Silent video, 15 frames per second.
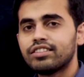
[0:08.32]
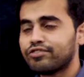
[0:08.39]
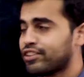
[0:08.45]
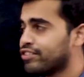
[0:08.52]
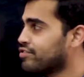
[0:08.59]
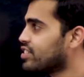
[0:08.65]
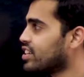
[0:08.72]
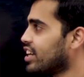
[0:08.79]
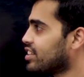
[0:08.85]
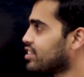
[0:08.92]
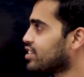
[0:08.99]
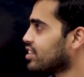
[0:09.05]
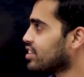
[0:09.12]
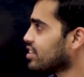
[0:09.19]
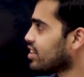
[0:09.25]
the fifth
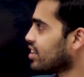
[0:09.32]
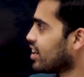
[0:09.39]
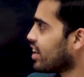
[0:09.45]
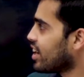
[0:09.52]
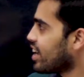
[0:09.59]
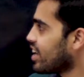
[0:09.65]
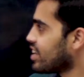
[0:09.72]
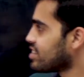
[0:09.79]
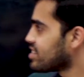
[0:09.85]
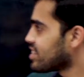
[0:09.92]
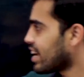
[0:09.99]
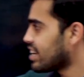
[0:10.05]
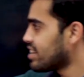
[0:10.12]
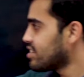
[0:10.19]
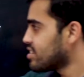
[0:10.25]
lecture in
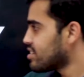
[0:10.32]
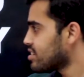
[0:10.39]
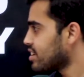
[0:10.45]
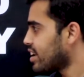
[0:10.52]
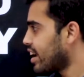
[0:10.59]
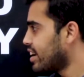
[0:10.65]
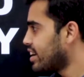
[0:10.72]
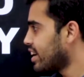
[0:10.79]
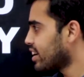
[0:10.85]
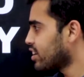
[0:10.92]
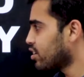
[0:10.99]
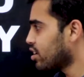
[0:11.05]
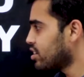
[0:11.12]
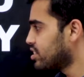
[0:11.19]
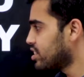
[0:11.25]
Science and
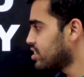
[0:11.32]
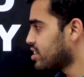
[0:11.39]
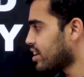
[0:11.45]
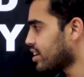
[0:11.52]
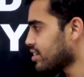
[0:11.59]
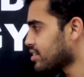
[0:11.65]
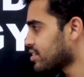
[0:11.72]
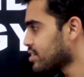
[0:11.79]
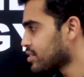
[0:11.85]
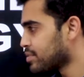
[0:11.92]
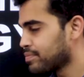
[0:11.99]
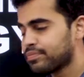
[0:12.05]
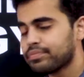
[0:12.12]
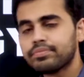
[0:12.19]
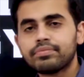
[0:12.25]
Technology series.
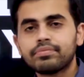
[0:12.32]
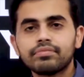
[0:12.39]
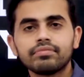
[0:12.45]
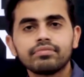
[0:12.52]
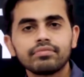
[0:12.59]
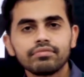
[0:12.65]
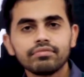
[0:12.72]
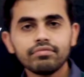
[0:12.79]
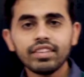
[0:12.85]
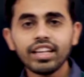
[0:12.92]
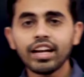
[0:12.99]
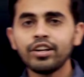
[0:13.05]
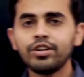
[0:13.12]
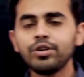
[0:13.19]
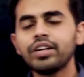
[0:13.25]

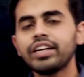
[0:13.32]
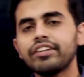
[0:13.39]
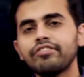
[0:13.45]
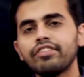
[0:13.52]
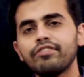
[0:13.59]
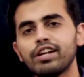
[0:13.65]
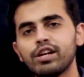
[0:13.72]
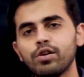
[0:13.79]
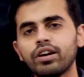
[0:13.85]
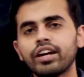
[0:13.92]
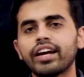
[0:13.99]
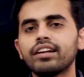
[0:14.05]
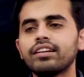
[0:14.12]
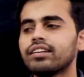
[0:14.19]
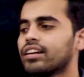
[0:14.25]
Today we will look
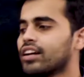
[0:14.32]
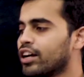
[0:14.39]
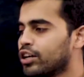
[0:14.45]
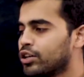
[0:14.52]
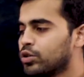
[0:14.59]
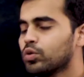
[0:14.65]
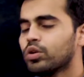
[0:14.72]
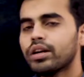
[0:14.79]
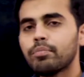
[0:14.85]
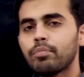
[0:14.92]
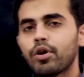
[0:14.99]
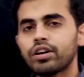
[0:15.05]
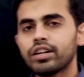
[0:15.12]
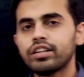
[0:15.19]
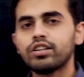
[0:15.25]
at two
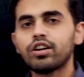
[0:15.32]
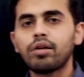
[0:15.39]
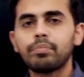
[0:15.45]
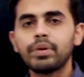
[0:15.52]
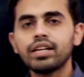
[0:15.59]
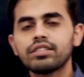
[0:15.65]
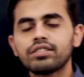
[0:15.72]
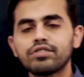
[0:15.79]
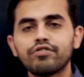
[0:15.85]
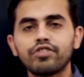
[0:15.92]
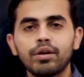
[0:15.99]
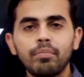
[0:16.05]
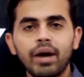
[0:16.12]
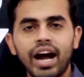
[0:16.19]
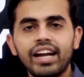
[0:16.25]
important topics
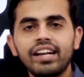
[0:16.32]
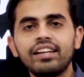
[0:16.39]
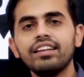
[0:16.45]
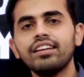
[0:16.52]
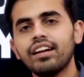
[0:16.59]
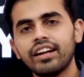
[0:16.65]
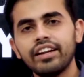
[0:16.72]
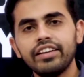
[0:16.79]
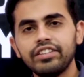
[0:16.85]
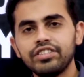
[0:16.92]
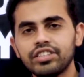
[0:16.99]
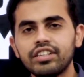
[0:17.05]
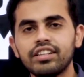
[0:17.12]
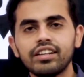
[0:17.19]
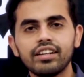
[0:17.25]
from IT and
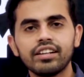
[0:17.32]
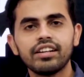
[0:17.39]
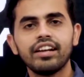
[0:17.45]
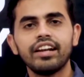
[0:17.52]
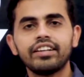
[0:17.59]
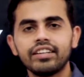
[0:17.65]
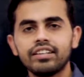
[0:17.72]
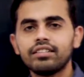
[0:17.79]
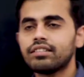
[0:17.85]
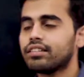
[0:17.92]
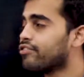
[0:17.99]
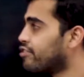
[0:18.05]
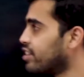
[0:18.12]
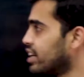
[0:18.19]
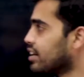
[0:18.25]
engineering related
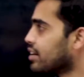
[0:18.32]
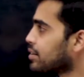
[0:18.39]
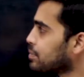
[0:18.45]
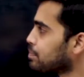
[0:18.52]
field.